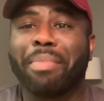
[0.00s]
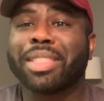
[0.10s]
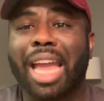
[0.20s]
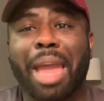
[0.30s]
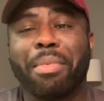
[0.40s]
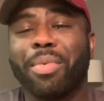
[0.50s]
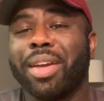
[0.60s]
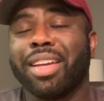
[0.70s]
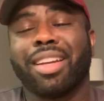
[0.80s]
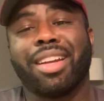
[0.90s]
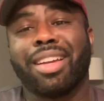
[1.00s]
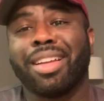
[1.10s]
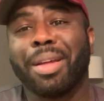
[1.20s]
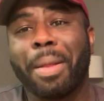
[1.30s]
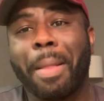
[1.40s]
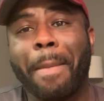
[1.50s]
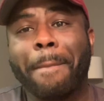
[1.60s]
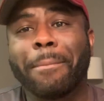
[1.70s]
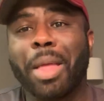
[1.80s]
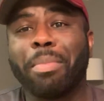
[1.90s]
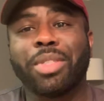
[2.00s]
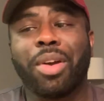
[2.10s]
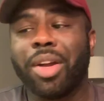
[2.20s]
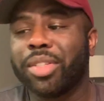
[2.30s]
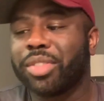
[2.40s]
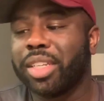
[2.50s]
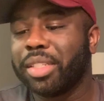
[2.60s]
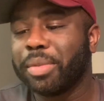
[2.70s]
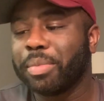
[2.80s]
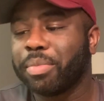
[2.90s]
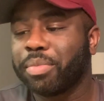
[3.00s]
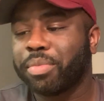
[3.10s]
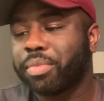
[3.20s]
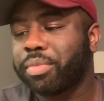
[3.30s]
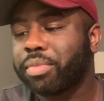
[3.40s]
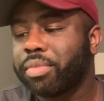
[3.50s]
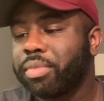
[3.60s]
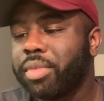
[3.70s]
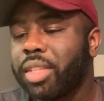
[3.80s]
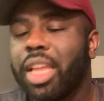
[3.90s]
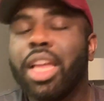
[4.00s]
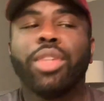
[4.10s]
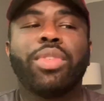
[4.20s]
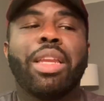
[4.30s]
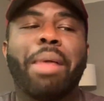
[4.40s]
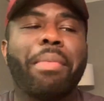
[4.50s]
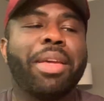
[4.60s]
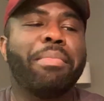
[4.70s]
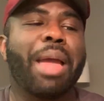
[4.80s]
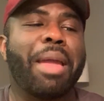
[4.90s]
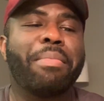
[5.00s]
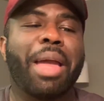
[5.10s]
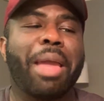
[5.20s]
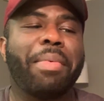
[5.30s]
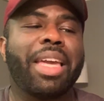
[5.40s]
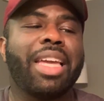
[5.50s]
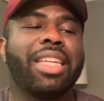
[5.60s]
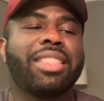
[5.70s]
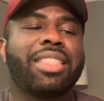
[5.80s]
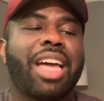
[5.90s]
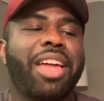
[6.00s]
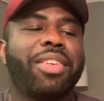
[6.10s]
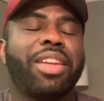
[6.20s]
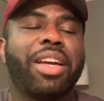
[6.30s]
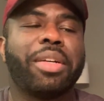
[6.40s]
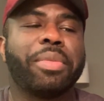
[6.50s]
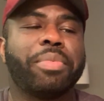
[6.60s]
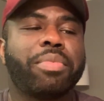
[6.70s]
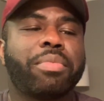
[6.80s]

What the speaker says: came and went, girl. I'm sorry, Trina. Trina, maybe it's, I don't know.